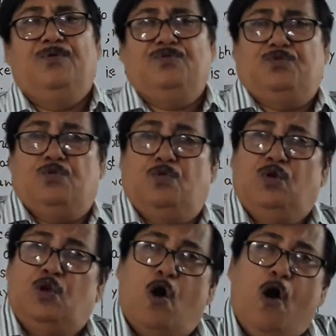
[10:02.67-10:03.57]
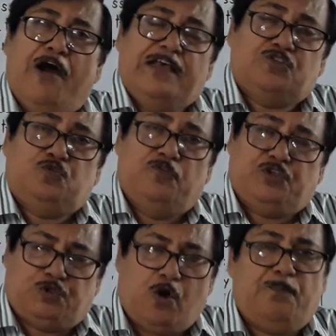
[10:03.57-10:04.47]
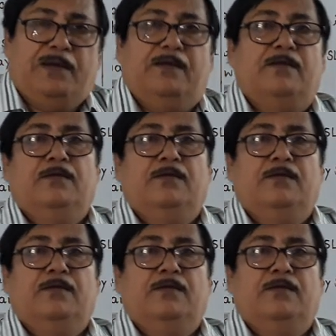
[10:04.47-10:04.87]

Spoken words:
So law as to estoppel